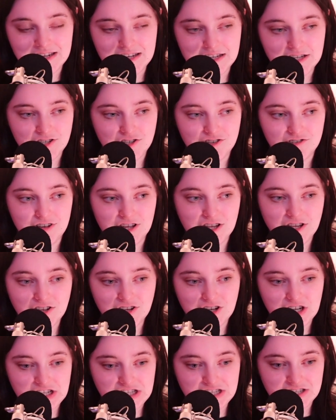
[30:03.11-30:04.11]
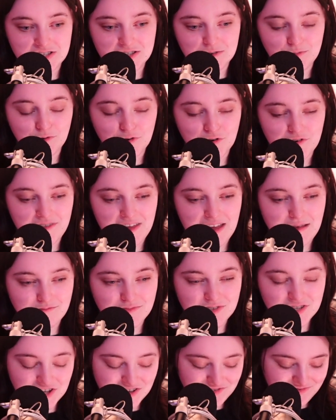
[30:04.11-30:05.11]
need you, and you need to support them
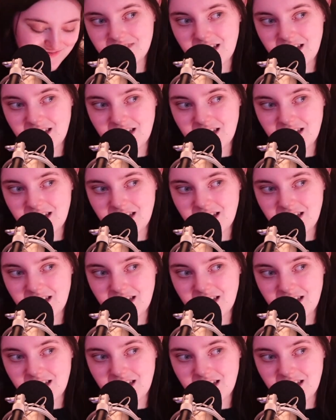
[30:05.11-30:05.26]
too.